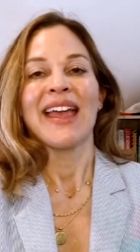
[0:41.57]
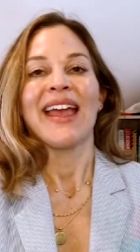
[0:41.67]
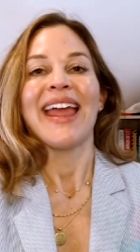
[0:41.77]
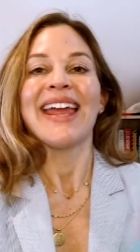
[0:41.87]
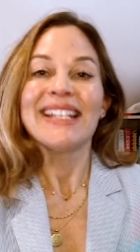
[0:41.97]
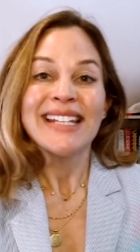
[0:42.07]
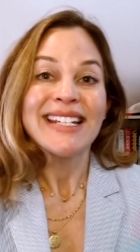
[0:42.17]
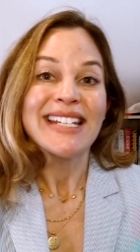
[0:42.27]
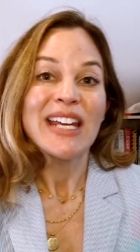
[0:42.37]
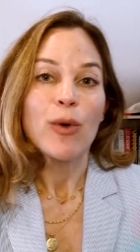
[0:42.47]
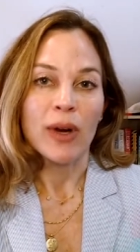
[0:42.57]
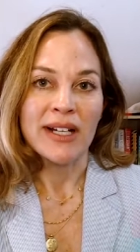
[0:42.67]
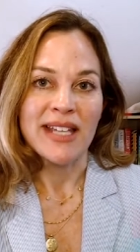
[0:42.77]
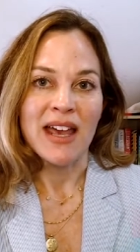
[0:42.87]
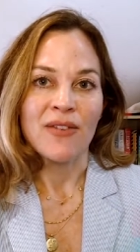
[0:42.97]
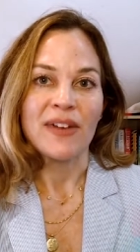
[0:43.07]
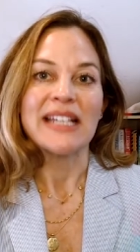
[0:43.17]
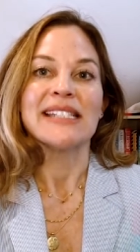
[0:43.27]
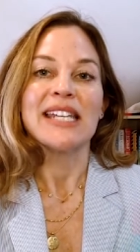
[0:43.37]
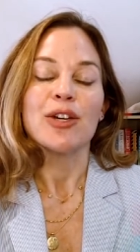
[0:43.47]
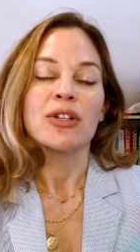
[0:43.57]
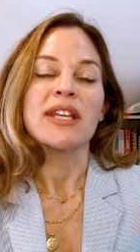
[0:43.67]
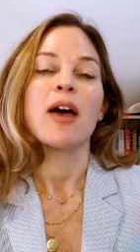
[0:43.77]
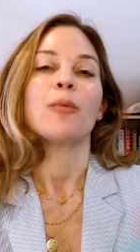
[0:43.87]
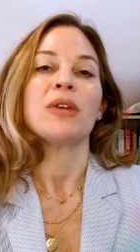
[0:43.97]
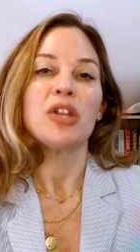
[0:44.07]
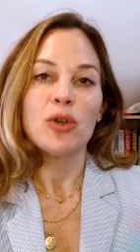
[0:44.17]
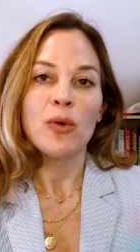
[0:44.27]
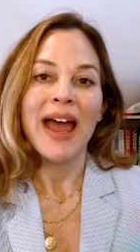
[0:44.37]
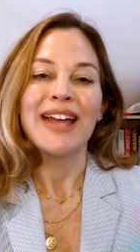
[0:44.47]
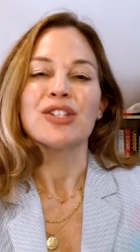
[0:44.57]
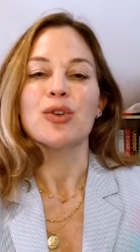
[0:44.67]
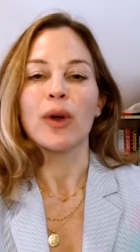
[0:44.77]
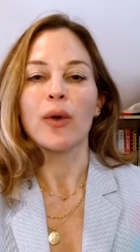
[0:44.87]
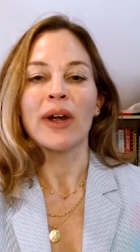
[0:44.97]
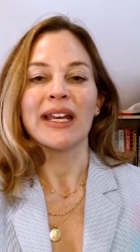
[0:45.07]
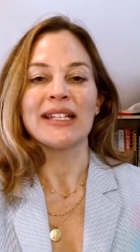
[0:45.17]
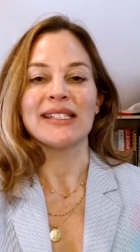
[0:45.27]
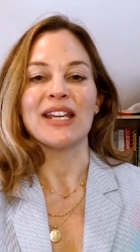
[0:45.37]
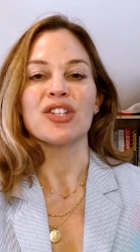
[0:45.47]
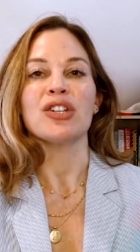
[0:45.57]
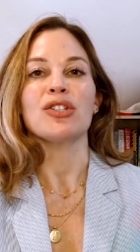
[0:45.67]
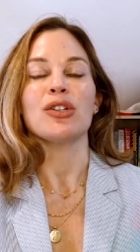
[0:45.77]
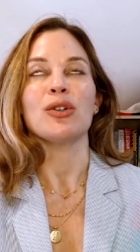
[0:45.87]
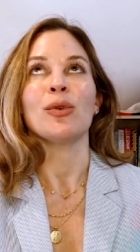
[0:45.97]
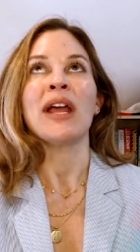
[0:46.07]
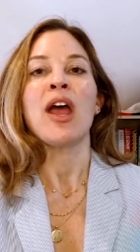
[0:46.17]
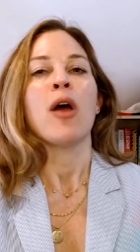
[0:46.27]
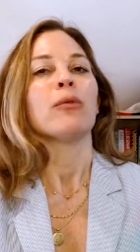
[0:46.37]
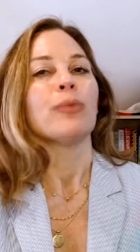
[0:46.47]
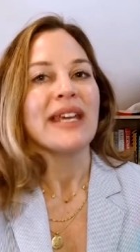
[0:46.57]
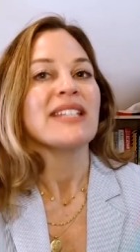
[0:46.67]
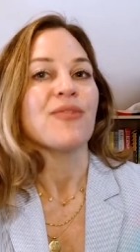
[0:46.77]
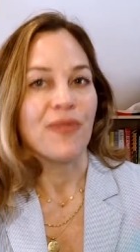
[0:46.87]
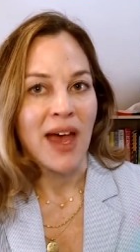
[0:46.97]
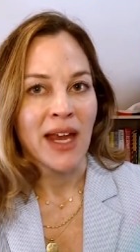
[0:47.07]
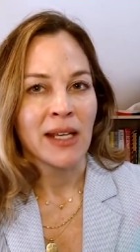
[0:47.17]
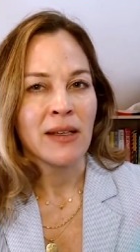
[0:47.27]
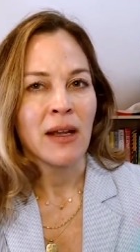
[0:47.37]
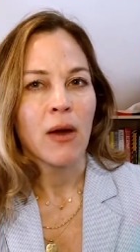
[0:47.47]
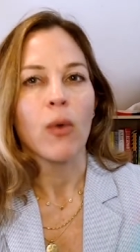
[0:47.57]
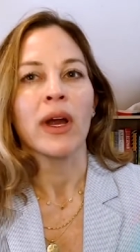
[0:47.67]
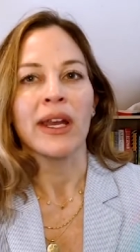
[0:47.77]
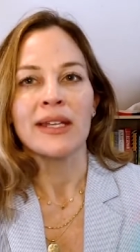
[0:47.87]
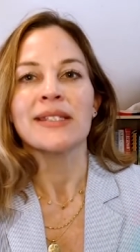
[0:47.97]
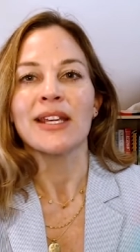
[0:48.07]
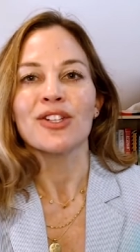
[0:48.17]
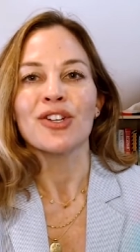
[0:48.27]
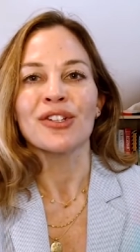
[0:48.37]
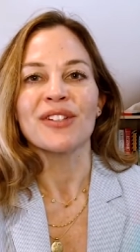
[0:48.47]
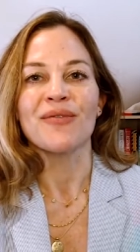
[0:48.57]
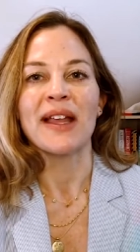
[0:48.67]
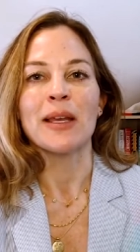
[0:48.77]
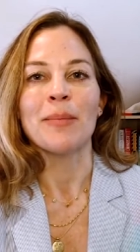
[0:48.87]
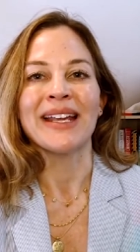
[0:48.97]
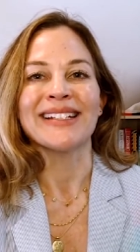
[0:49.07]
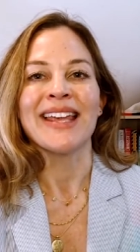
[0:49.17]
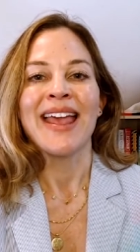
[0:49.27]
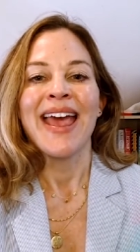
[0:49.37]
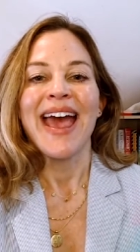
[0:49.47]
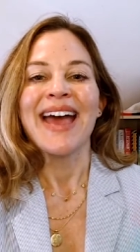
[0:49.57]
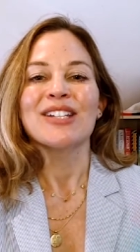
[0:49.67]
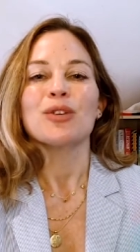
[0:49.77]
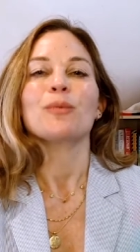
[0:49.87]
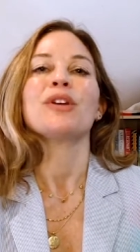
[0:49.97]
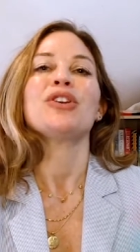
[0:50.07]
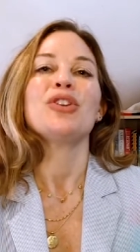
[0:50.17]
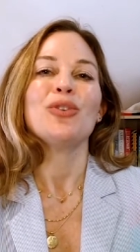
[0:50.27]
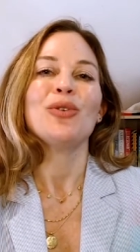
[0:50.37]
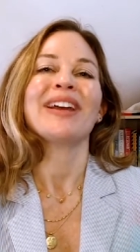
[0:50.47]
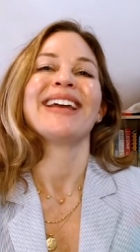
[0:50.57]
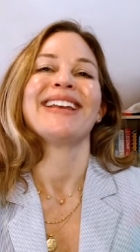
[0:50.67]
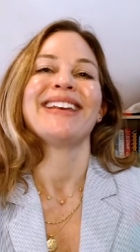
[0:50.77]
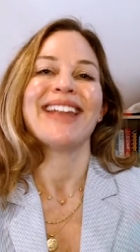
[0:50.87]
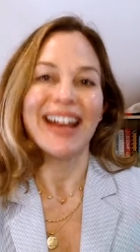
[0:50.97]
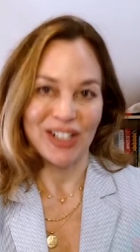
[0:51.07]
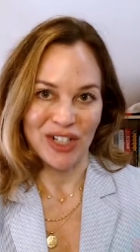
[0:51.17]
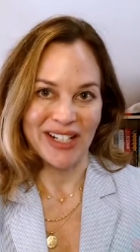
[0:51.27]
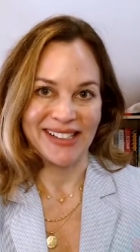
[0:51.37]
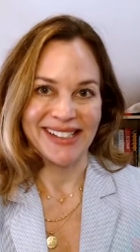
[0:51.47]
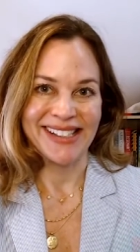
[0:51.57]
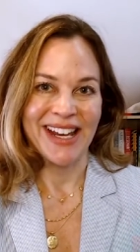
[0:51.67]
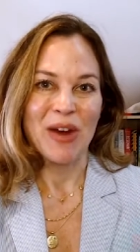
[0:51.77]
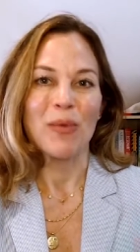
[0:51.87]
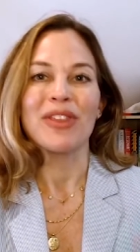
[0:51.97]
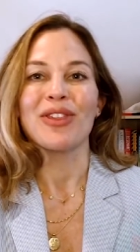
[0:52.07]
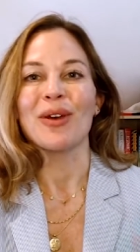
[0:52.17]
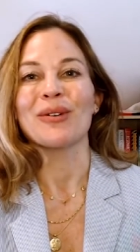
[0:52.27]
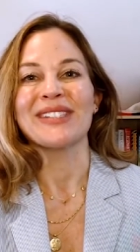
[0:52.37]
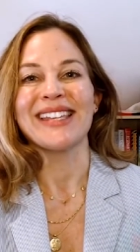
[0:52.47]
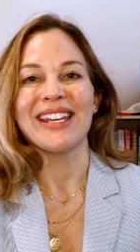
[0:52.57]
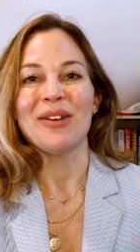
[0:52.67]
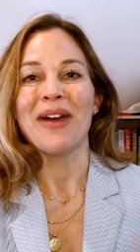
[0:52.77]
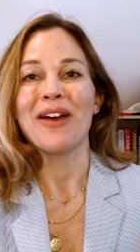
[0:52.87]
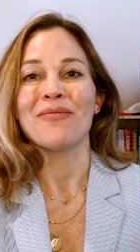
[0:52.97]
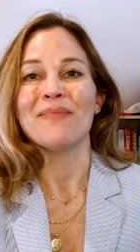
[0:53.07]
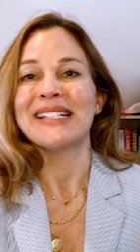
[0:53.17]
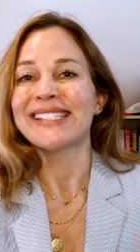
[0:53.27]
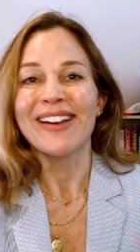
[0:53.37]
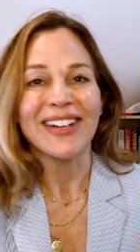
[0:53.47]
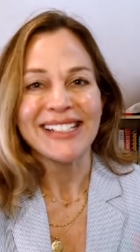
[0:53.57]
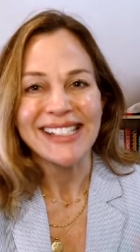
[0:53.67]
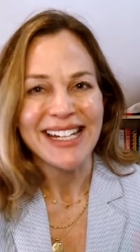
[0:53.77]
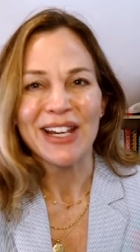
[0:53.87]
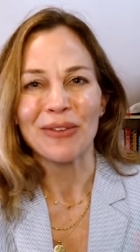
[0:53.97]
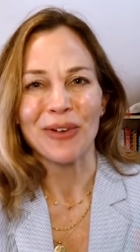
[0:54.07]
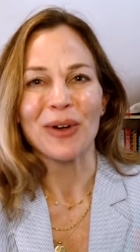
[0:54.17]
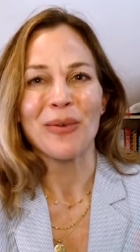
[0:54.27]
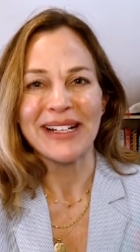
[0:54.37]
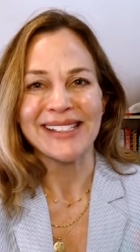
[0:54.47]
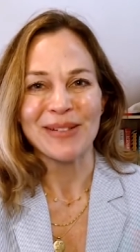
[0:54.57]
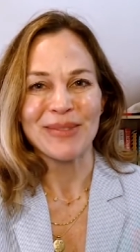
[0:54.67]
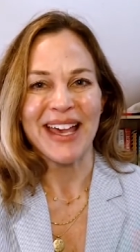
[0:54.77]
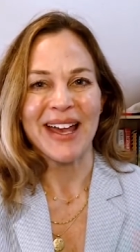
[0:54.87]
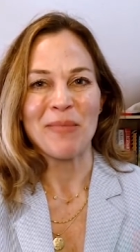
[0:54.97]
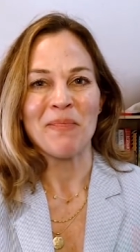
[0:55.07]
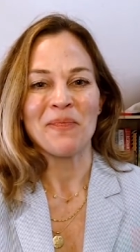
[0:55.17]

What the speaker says: ATD OrgDev is here to help you and your organization to redefine organizational development and to renew connections with those that you have missed out on seeing for quite some time.